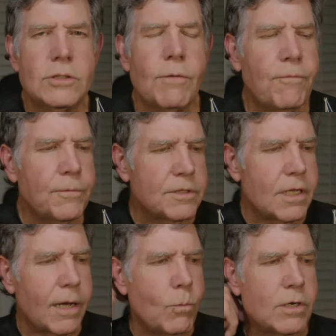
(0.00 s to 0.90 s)
so first
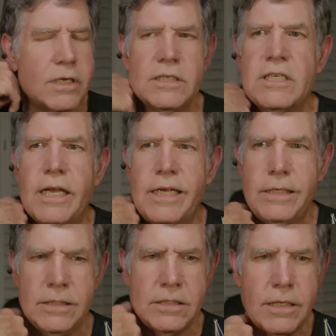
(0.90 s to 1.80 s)
thing I wanted to say
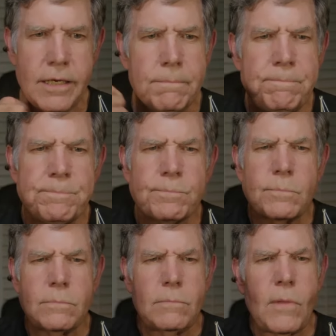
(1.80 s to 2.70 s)
is that
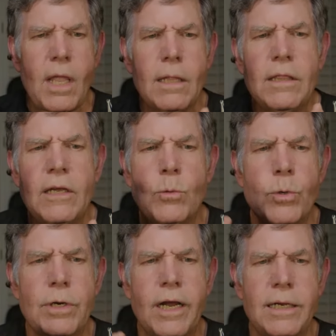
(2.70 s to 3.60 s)
there
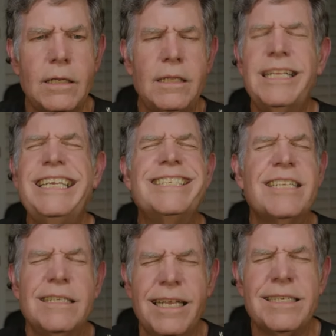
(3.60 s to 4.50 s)
were at least
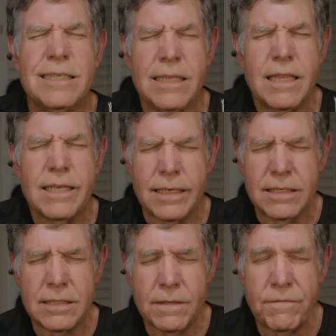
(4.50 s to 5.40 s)
a dozen
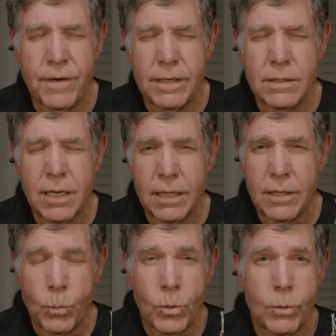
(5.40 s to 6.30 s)
things in Final Cut
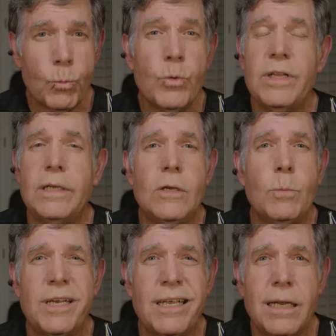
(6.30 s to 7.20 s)
that were really
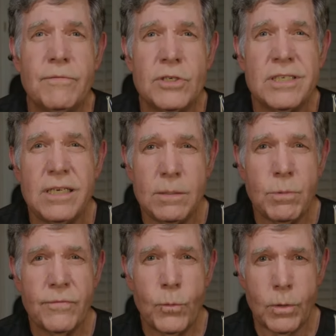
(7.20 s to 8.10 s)
nobody had ever seen
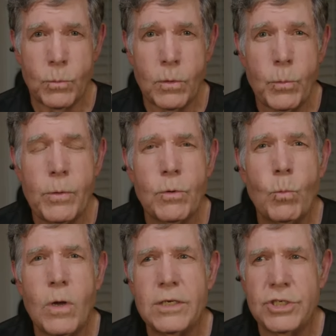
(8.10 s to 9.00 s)
before. And when we were
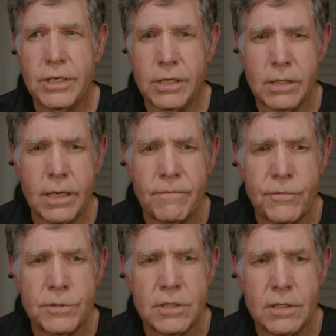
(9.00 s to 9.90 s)
watching it in that
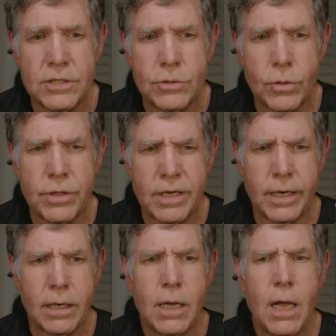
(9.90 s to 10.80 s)
first initial
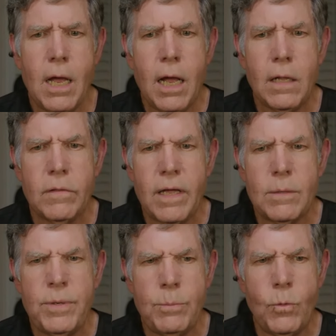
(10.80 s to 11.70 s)
thing, a lot
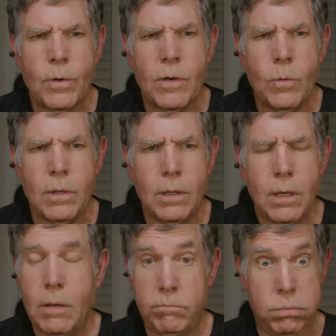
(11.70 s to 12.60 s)
of people were going,
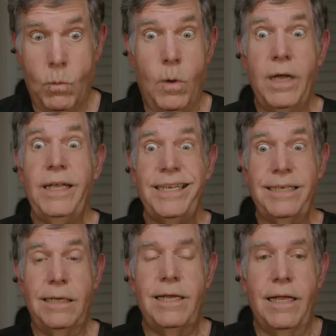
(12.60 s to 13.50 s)
what?